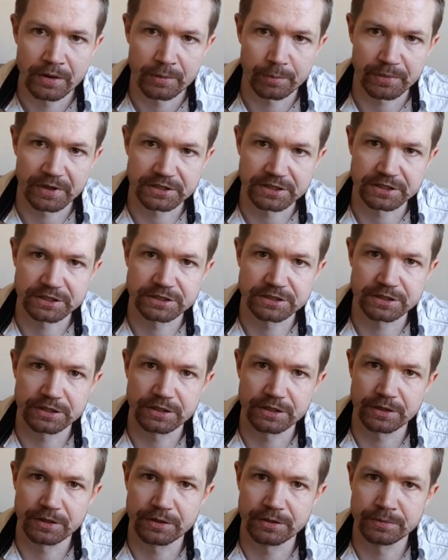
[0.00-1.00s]
But it's
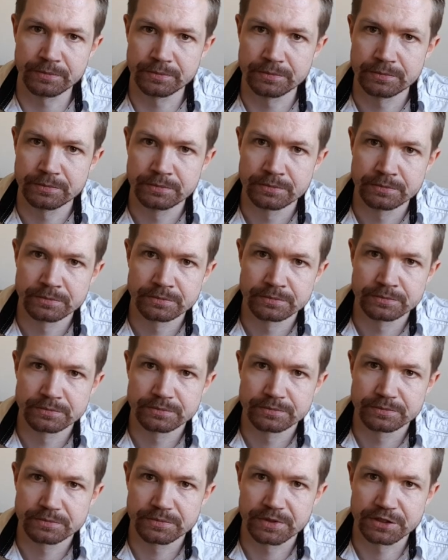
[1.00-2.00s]
a
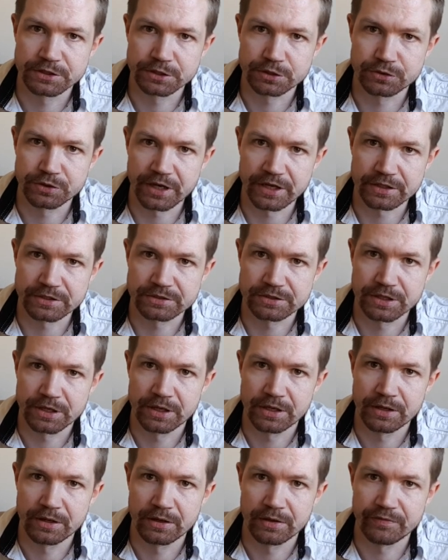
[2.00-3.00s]
great
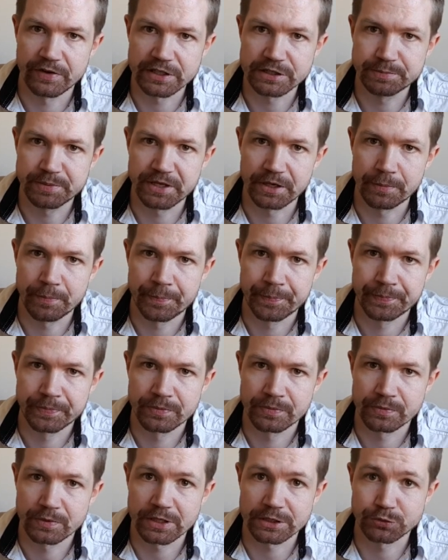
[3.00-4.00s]
Weissbier,
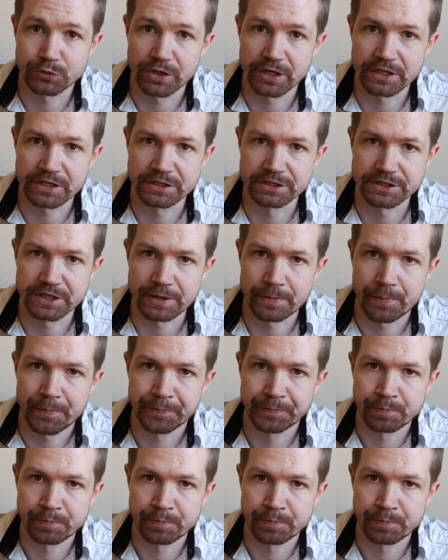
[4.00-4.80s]
that's what I can say.